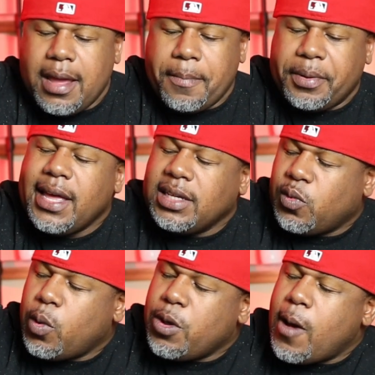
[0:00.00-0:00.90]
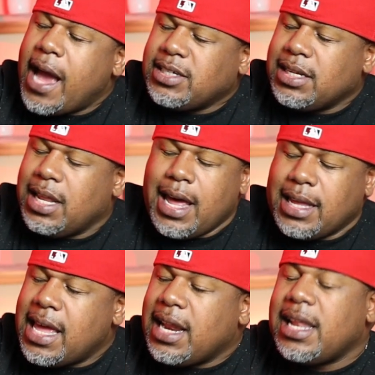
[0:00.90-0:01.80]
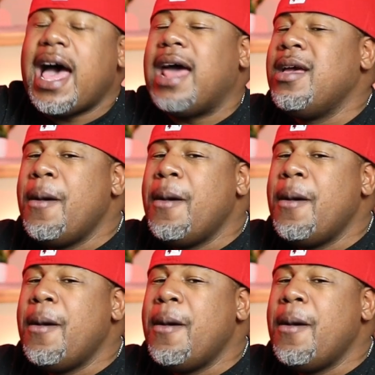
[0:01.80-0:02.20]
in place for you. I actually like that a lot.